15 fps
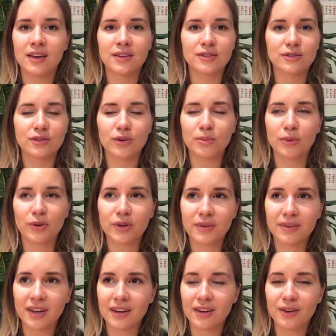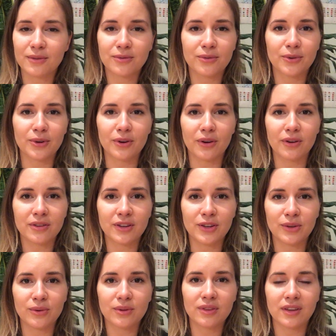so motivating for all the
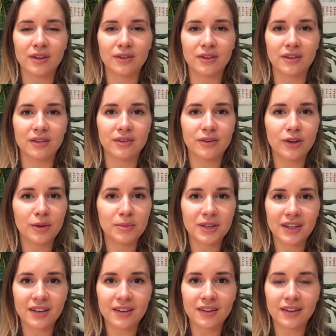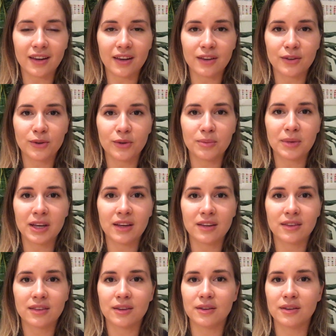youth that are nominated and who
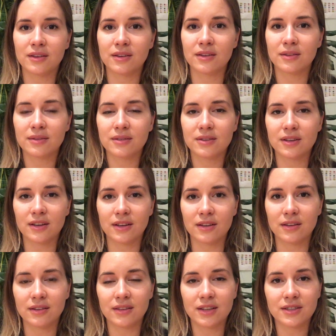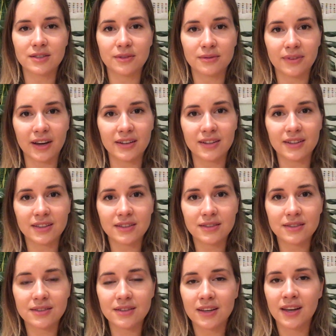make the list of
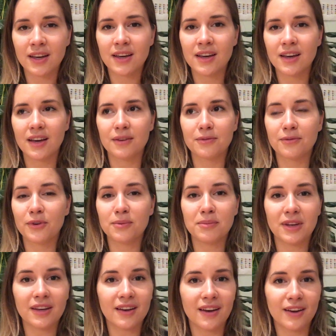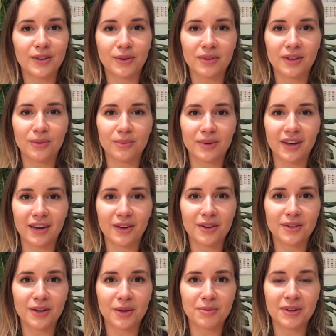finalists. For me, I know that when I
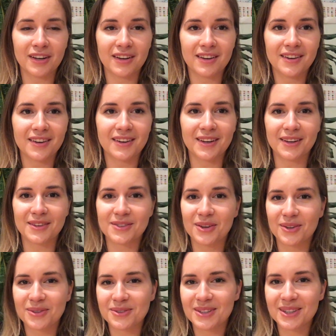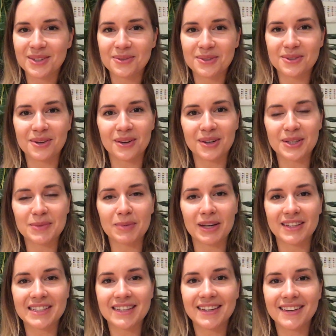got nominated, and I totally was not
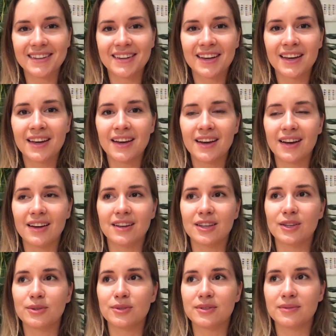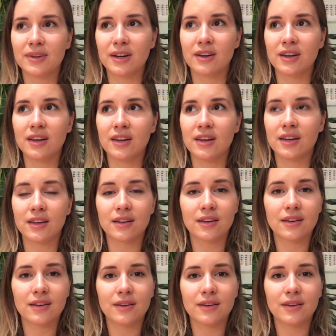expecting it, it was very